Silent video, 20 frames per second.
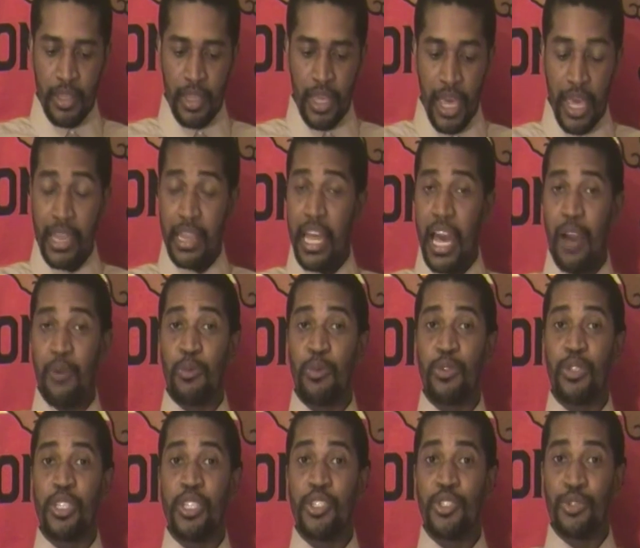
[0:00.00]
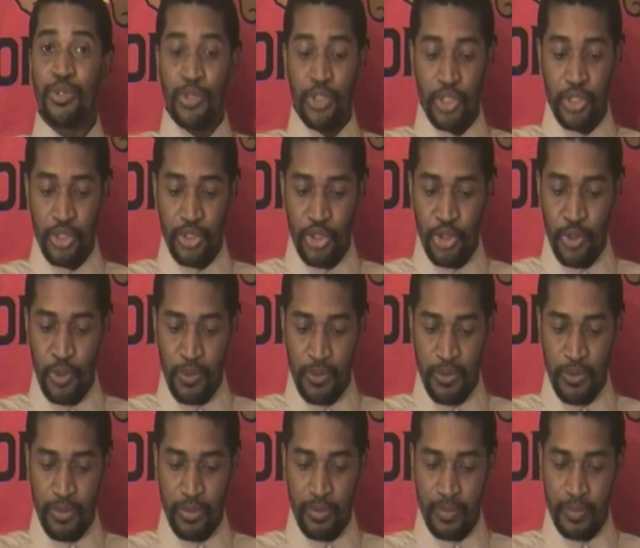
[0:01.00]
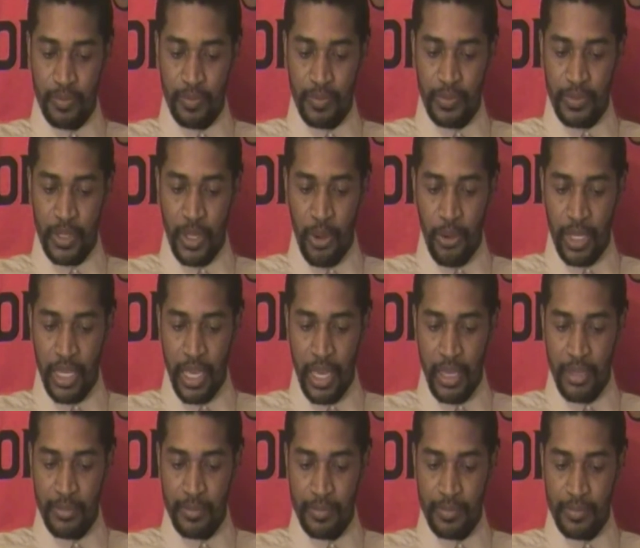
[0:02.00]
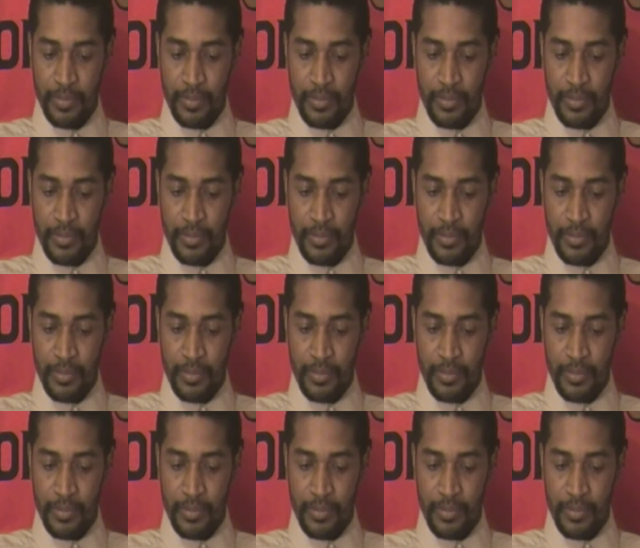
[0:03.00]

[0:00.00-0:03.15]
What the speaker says: and that will lead you to the truth, okay?